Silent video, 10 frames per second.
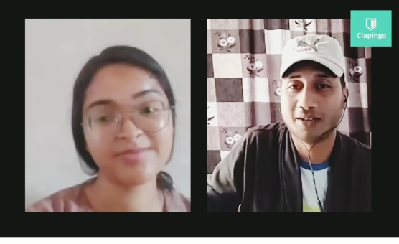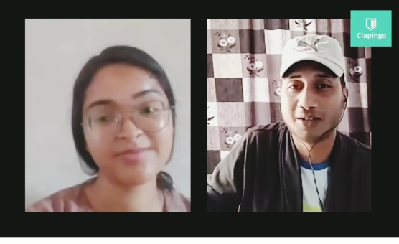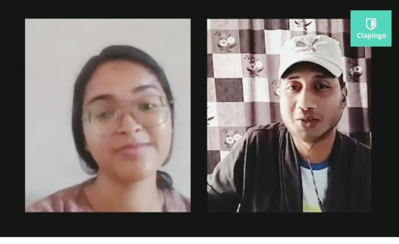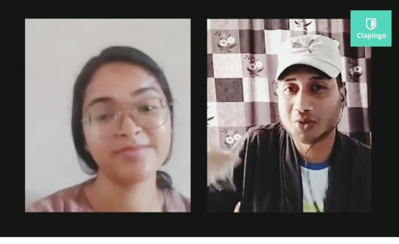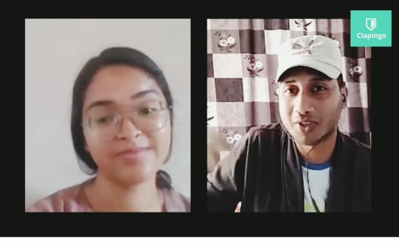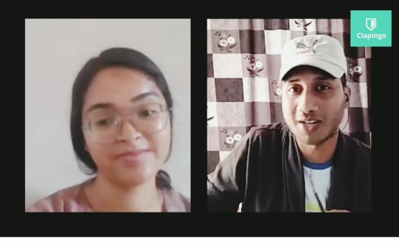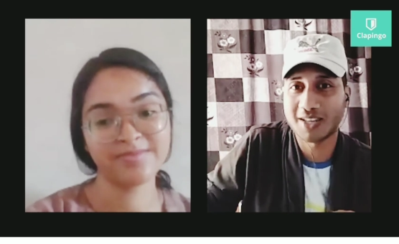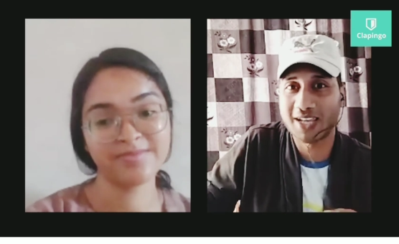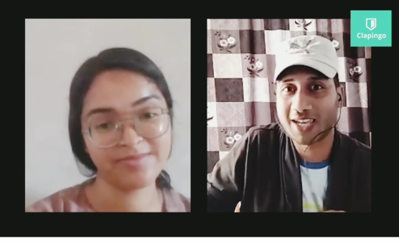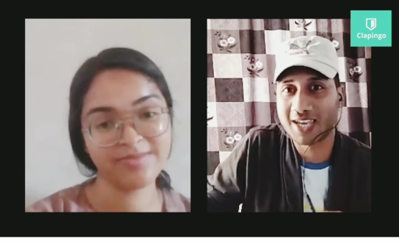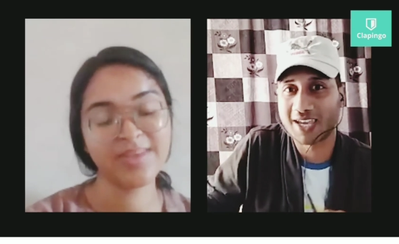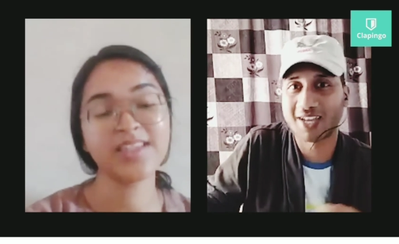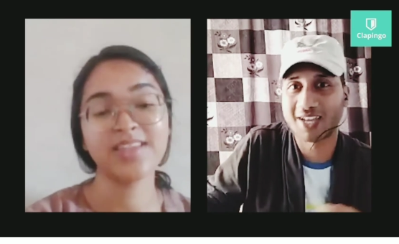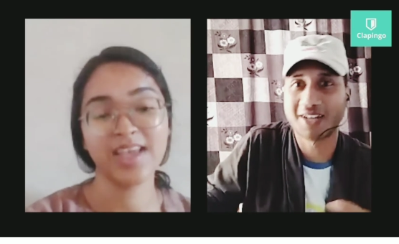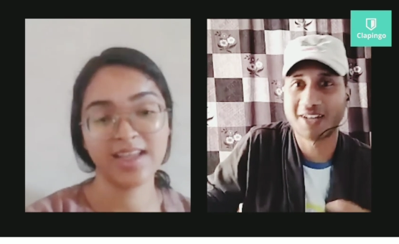Speaker 1: so that they
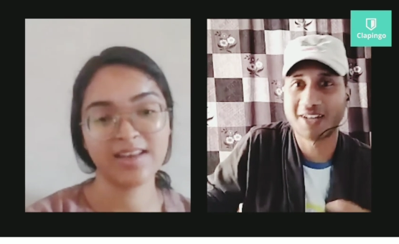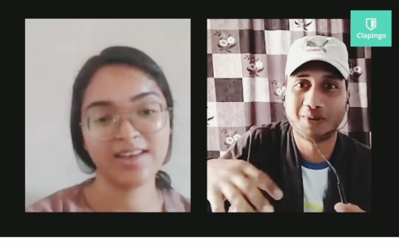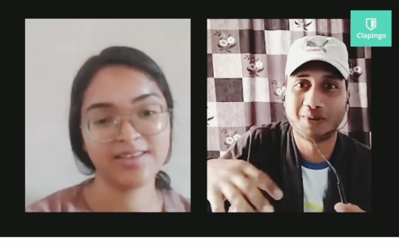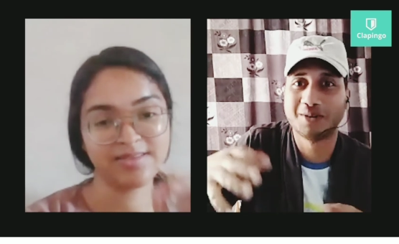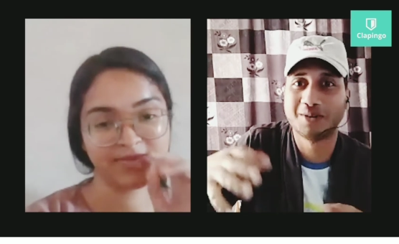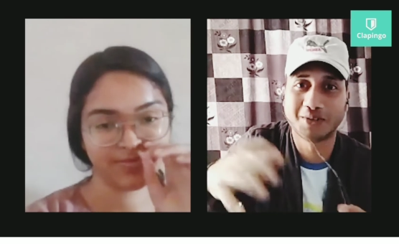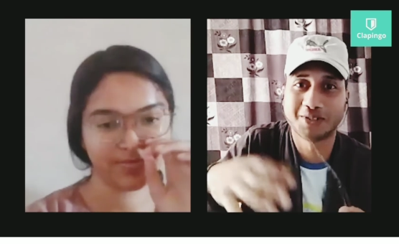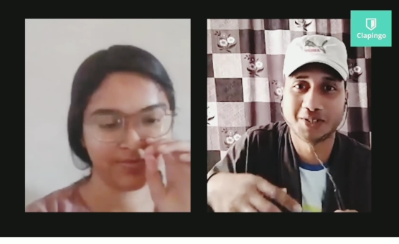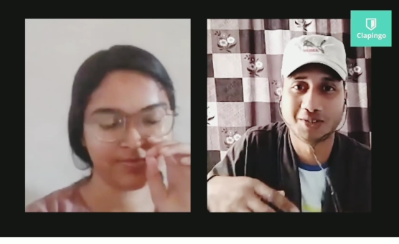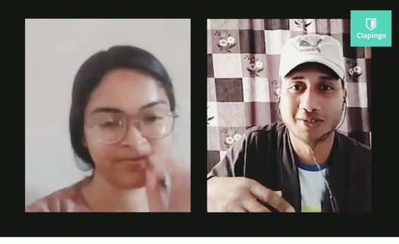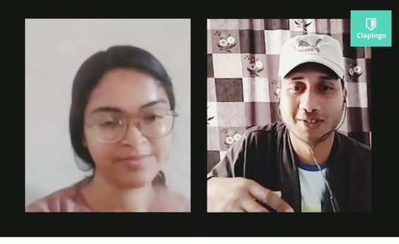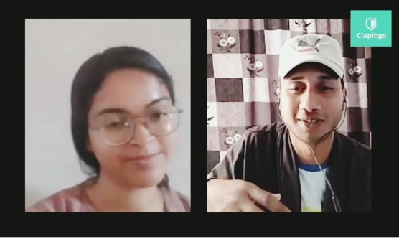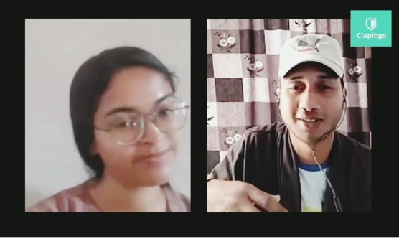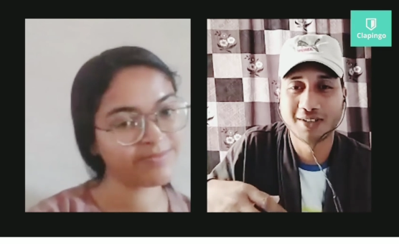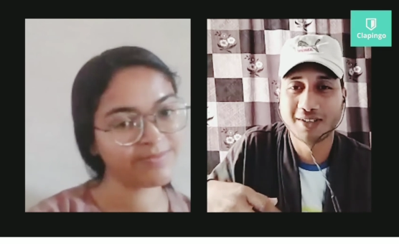can't complain about you.
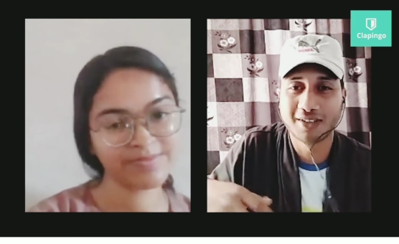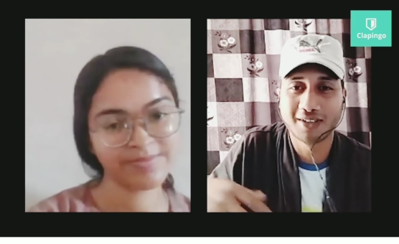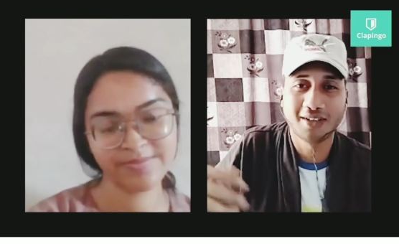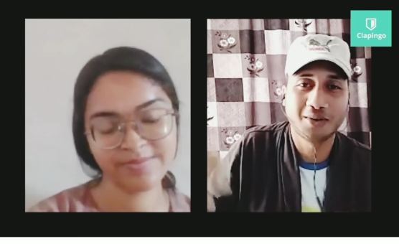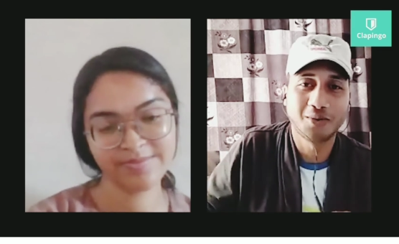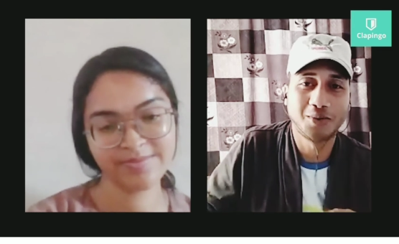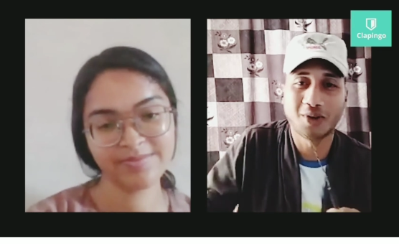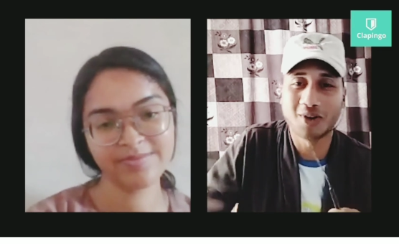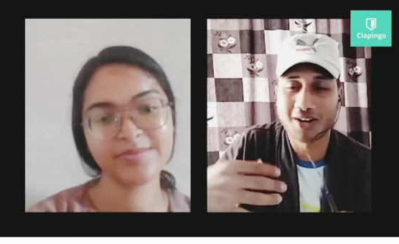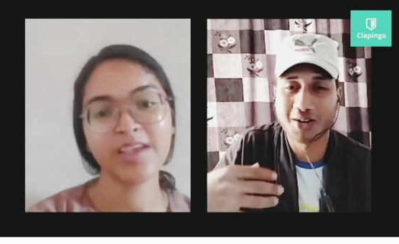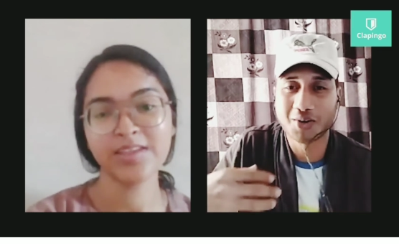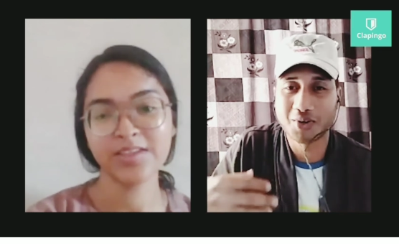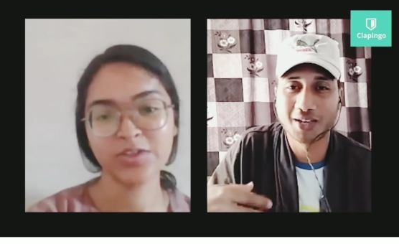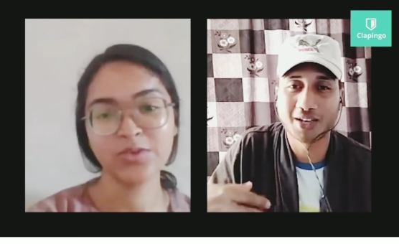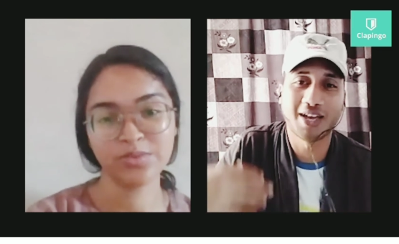We all are
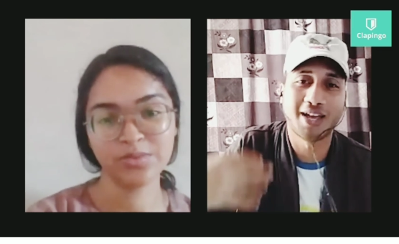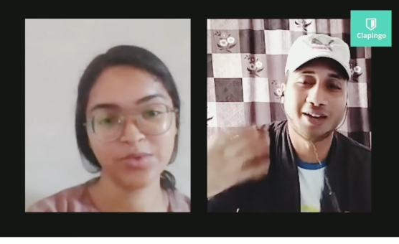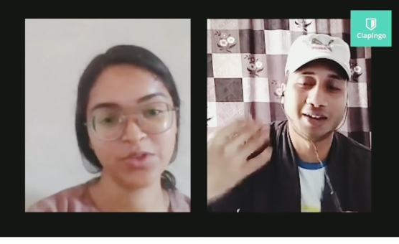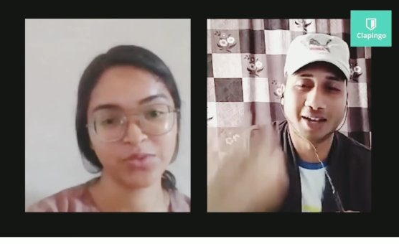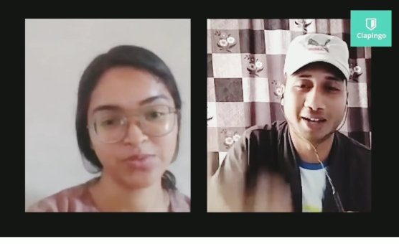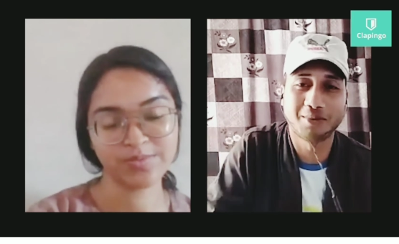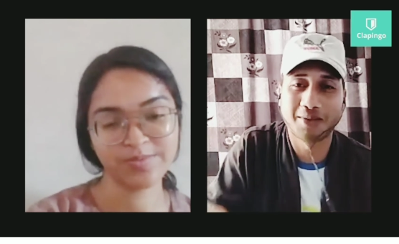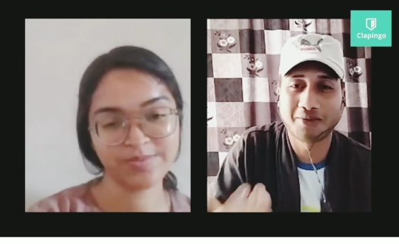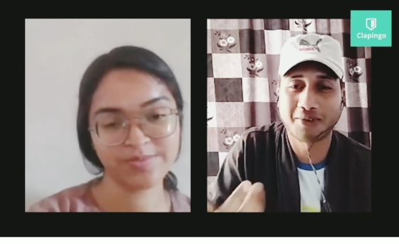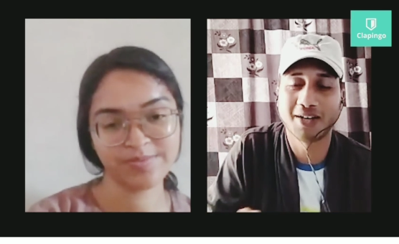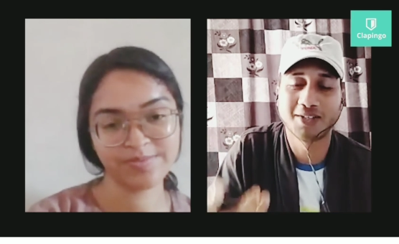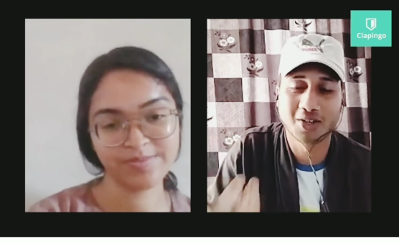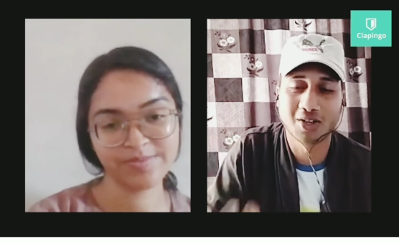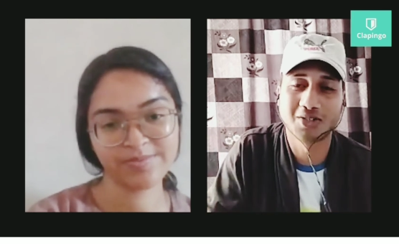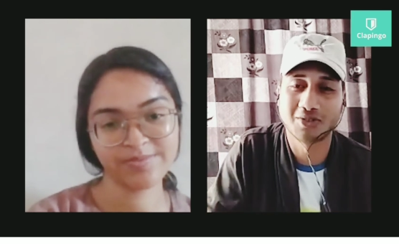doing, and, and my friend is
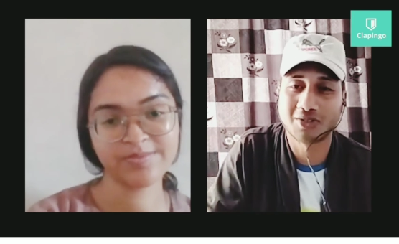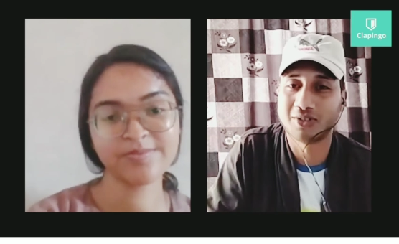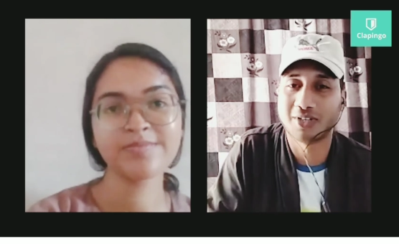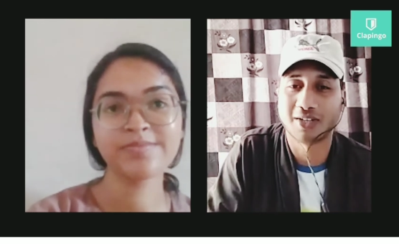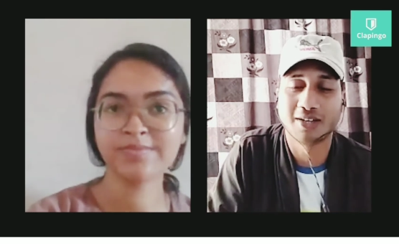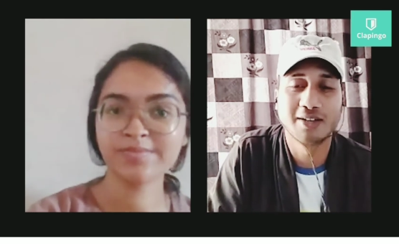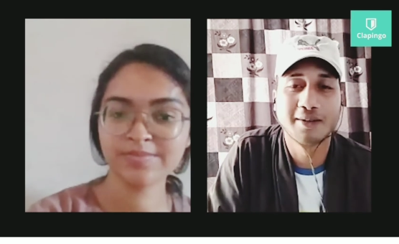also doing.